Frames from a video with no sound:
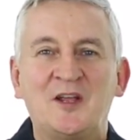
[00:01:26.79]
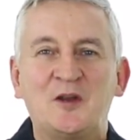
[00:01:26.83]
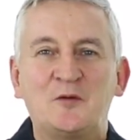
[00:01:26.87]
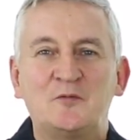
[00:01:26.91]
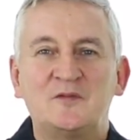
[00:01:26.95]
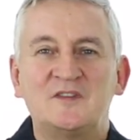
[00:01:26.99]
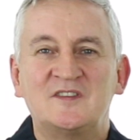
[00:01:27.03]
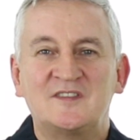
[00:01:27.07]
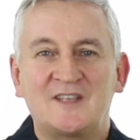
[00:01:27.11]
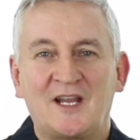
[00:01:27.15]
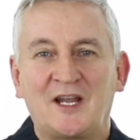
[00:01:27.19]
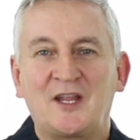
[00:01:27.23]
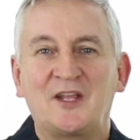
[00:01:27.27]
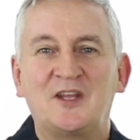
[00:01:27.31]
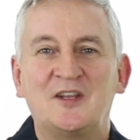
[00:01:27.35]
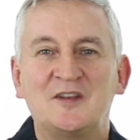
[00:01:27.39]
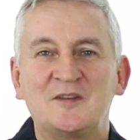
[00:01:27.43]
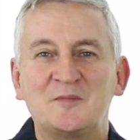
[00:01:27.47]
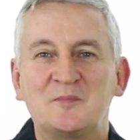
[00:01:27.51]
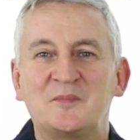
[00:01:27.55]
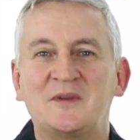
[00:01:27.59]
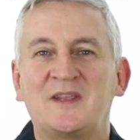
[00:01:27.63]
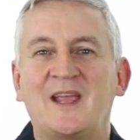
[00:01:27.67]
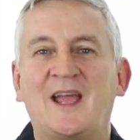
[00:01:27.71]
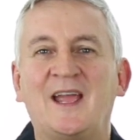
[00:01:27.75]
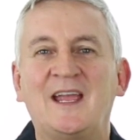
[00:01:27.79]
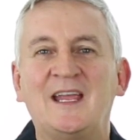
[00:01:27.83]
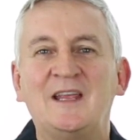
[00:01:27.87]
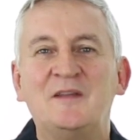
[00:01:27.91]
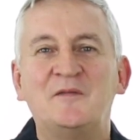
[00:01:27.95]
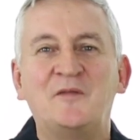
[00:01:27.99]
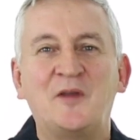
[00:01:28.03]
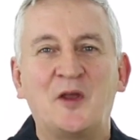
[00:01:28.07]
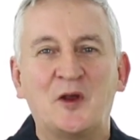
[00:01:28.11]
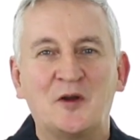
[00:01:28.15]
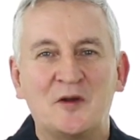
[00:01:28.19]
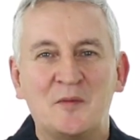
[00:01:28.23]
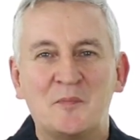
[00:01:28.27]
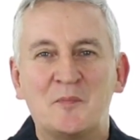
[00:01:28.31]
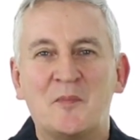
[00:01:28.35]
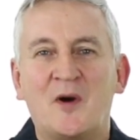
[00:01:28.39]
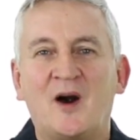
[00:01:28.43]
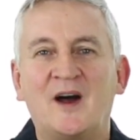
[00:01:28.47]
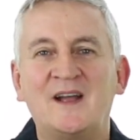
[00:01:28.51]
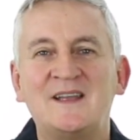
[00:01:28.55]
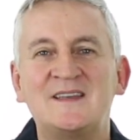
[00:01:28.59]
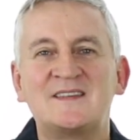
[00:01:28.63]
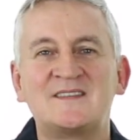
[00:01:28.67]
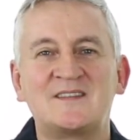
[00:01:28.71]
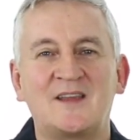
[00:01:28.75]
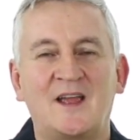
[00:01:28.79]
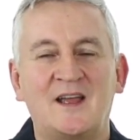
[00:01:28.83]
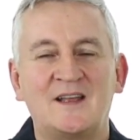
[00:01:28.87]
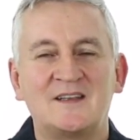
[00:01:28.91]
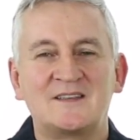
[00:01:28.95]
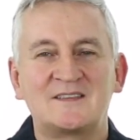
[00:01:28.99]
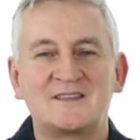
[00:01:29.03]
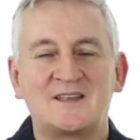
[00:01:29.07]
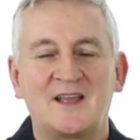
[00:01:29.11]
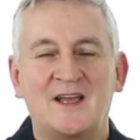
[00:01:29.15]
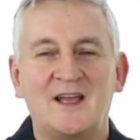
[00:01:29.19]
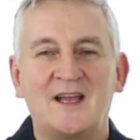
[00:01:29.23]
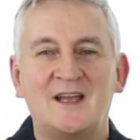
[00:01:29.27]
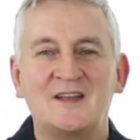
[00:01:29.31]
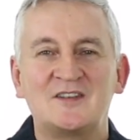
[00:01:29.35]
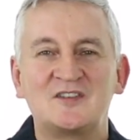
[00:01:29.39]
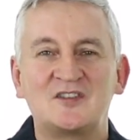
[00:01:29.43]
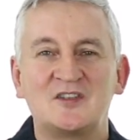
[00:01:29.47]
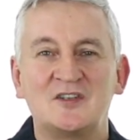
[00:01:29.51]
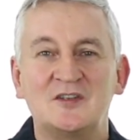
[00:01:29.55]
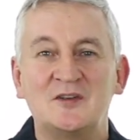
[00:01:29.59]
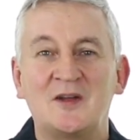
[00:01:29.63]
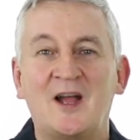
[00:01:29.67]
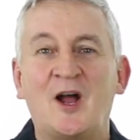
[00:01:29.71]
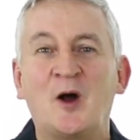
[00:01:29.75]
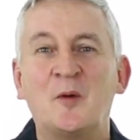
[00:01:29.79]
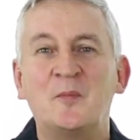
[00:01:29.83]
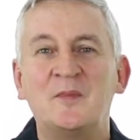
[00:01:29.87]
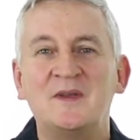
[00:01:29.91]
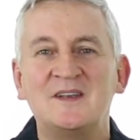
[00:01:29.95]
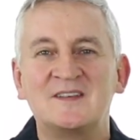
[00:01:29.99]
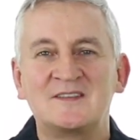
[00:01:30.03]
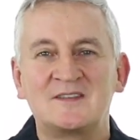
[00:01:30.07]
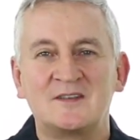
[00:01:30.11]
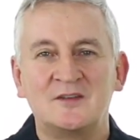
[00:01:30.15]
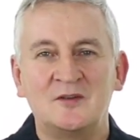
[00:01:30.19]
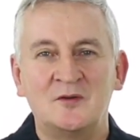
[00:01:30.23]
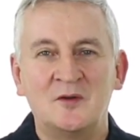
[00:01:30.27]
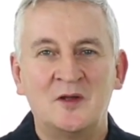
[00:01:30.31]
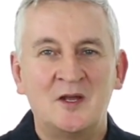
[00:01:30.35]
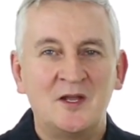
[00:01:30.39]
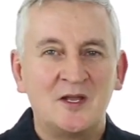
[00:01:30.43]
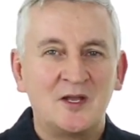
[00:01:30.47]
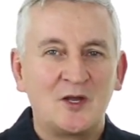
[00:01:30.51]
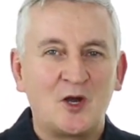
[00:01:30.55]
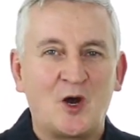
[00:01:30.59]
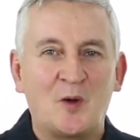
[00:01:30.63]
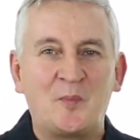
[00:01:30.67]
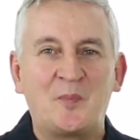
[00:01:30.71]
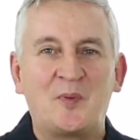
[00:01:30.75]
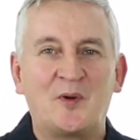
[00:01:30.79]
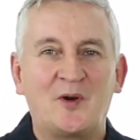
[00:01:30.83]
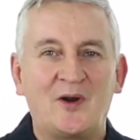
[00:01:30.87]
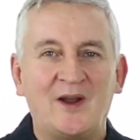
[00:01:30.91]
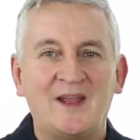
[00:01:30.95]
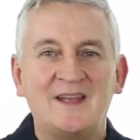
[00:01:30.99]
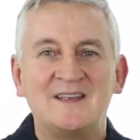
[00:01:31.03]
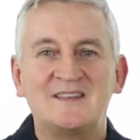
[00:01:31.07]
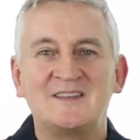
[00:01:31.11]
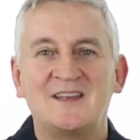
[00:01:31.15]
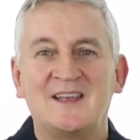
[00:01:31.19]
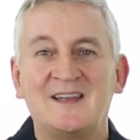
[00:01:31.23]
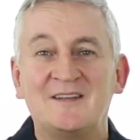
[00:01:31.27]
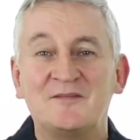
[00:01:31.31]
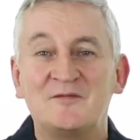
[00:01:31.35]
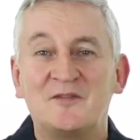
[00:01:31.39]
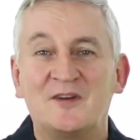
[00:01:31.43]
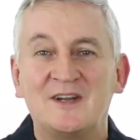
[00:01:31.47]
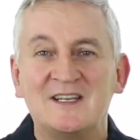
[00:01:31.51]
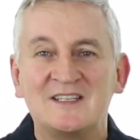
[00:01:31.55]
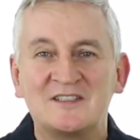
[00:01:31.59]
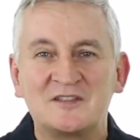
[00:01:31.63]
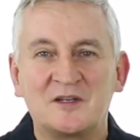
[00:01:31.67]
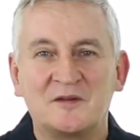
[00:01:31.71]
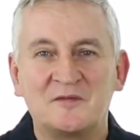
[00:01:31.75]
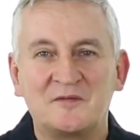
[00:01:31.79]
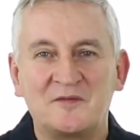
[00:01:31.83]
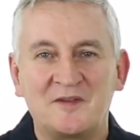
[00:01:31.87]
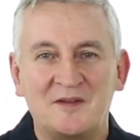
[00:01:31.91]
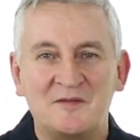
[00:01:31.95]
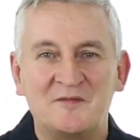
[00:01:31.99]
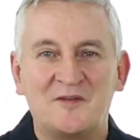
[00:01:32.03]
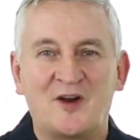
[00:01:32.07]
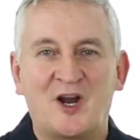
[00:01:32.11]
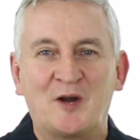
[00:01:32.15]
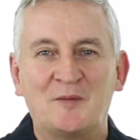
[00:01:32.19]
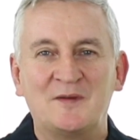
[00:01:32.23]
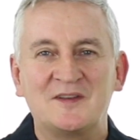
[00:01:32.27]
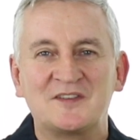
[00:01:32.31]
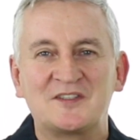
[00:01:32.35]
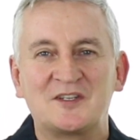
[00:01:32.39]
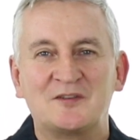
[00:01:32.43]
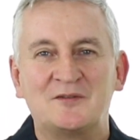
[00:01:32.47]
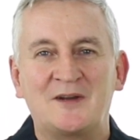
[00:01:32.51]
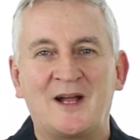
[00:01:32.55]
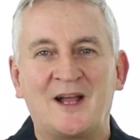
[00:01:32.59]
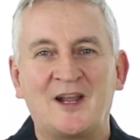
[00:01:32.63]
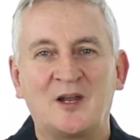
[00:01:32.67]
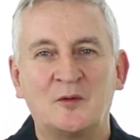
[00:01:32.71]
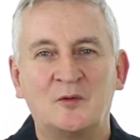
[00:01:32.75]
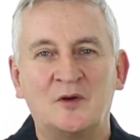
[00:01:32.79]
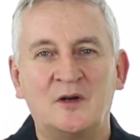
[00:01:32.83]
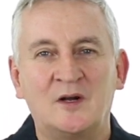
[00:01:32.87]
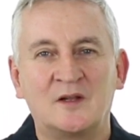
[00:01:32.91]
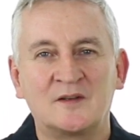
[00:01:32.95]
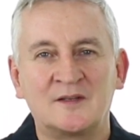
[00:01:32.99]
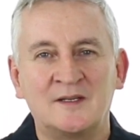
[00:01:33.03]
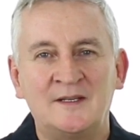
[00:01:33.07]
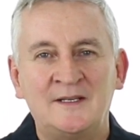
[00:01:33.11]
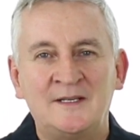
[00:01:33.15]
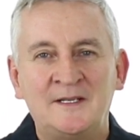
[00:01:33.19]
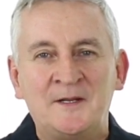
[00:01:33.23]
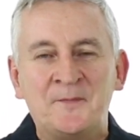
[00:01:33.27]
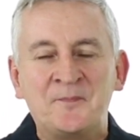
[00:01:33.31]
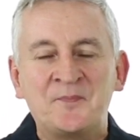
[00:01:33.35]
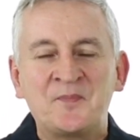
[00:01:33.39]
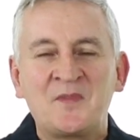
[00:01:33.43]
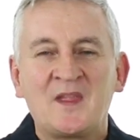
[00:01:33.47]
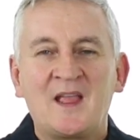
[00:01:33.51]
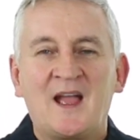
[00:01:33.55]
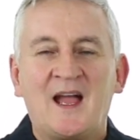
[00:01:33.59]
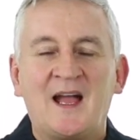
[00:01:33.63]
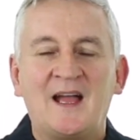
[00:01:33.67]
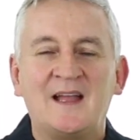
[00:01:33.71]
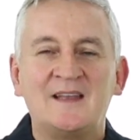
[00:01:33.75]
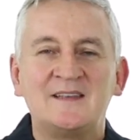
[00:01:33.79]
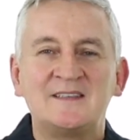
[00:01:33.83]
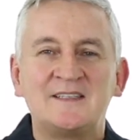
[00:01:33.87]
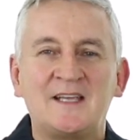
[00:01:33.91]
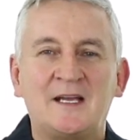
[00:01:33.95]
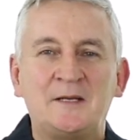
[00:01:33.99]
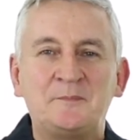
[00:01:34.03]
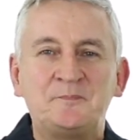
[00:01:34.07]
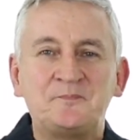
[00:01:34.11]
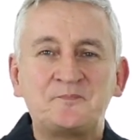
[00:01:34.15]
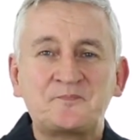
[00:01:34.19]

resilient behaviour and mindsets to help me to operate in very tough environments around the world. And